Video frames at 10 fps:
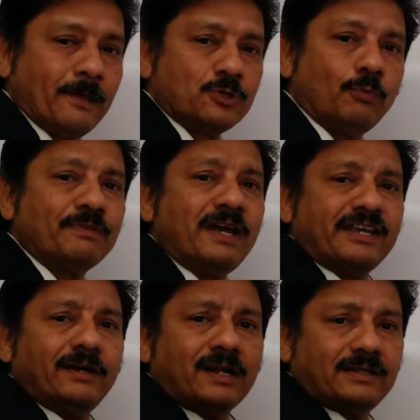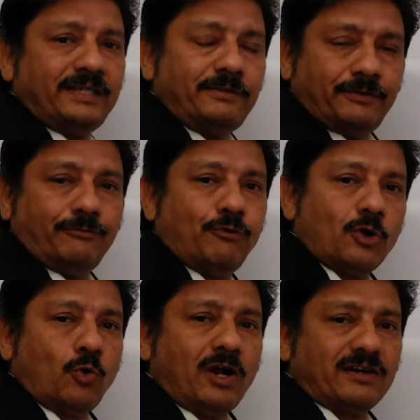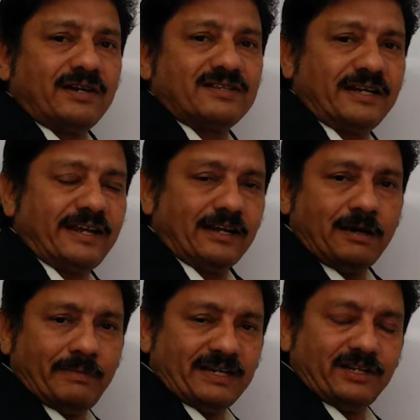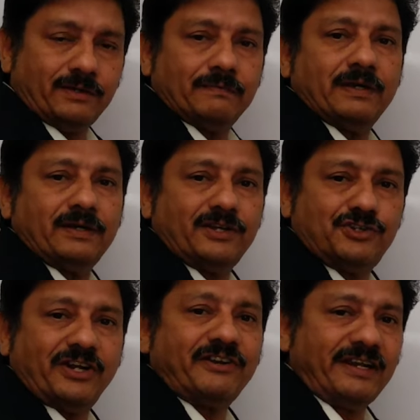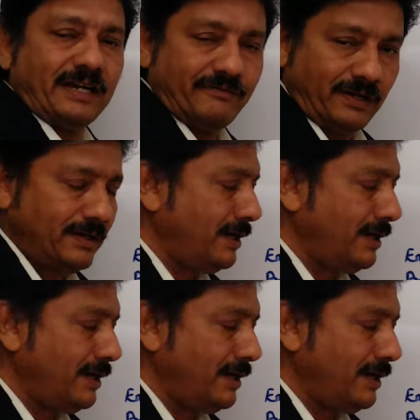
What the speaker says: So here are the 4 quadrants that can come at a generic level.